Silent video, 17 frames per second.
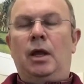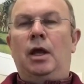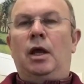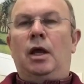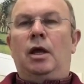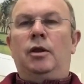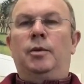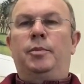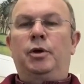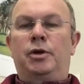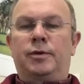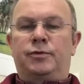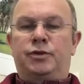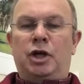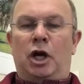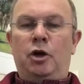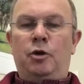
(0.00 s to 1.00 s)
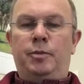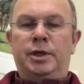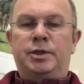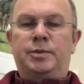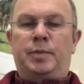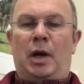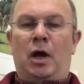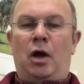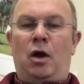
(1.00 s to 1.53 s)
The book of Job is
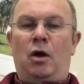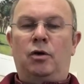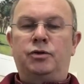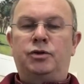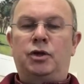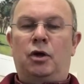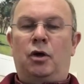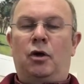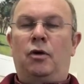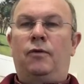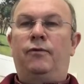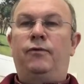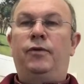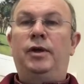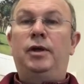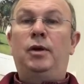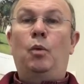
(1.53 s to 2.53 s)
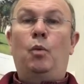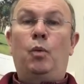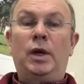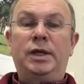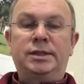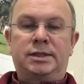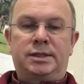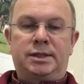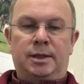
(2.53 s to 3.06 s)
part of the
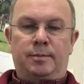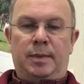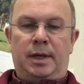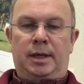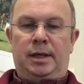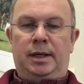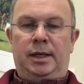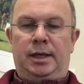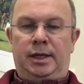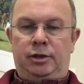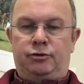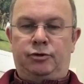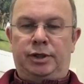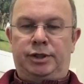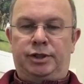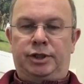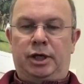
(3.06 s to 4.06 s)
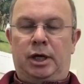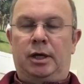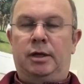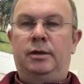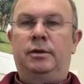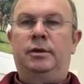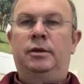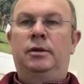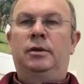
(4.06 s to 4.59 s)
wisdom literature
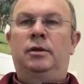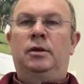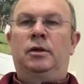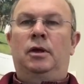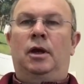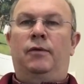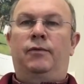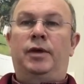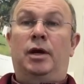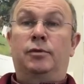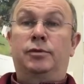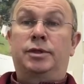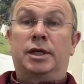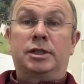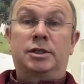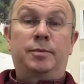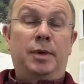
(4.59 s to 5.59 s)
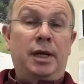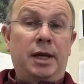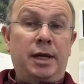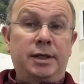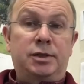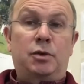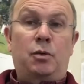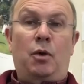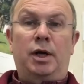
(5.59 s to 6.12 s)
of the Old Testament, and it's
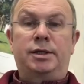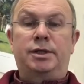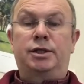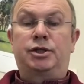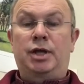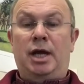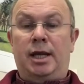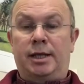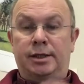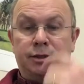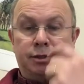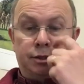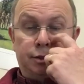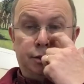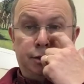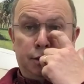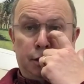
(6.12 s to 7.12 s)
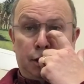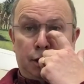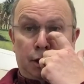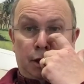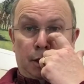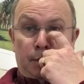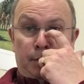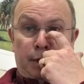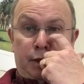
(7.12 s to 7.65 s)
quite a challenge
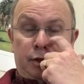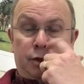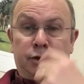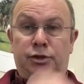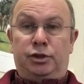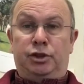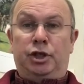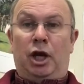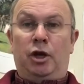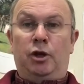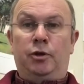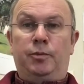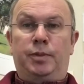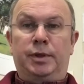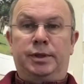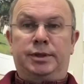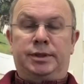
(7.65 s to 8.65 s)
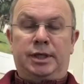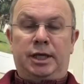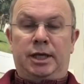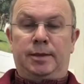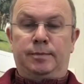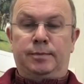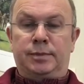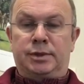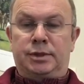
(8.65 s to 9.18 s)
because Job
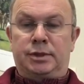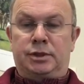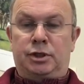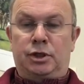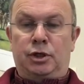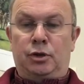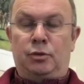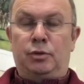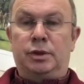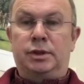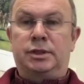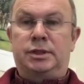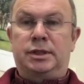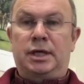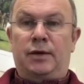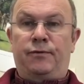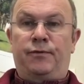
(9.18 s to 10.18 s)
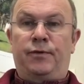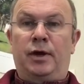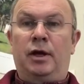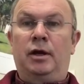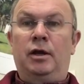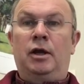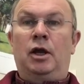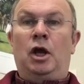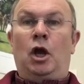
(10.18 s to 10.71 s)
seems to suffer
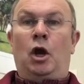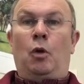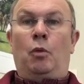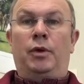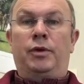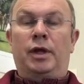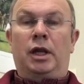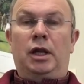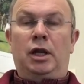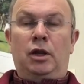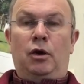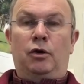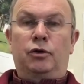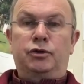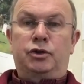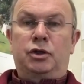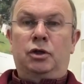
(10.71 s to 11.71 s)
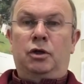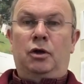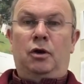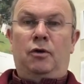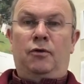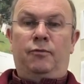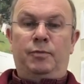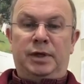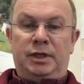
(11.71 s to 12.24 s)
with a lot
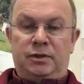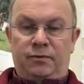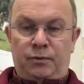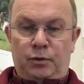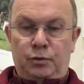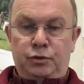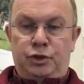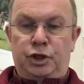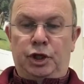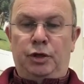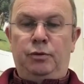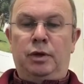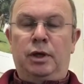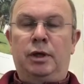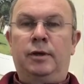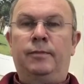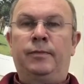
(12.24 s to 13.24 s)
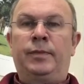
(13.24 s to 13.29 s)
of misfortune